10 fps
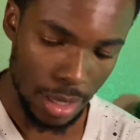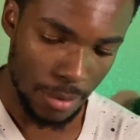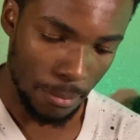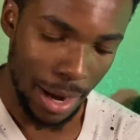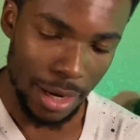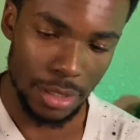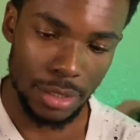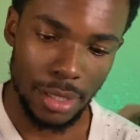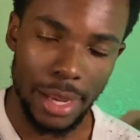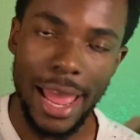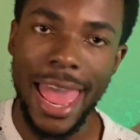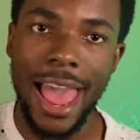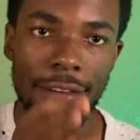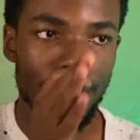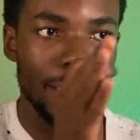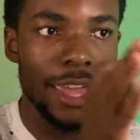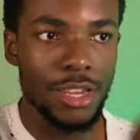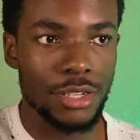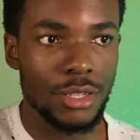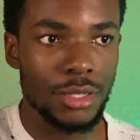Mine is like, I have the
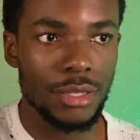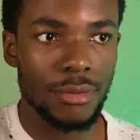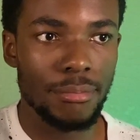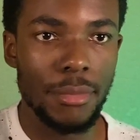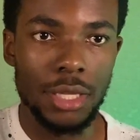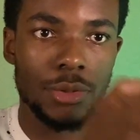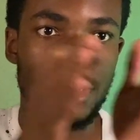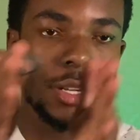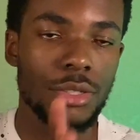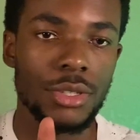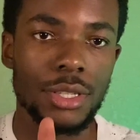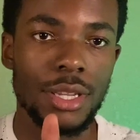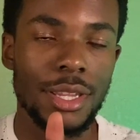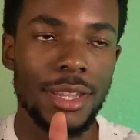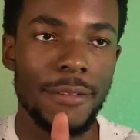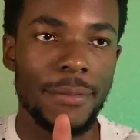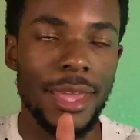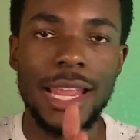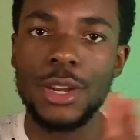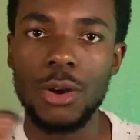Haitian mixed with country,
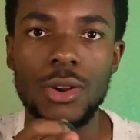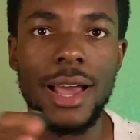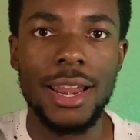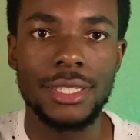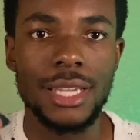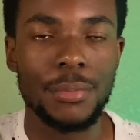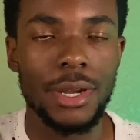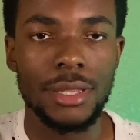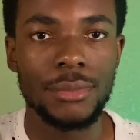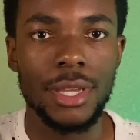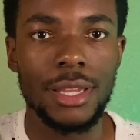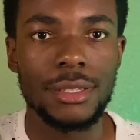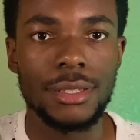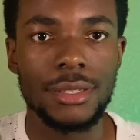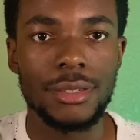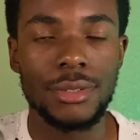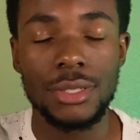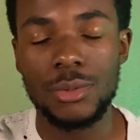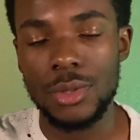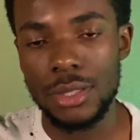and I don't know how to separate them yet, which
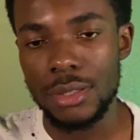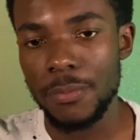is weird.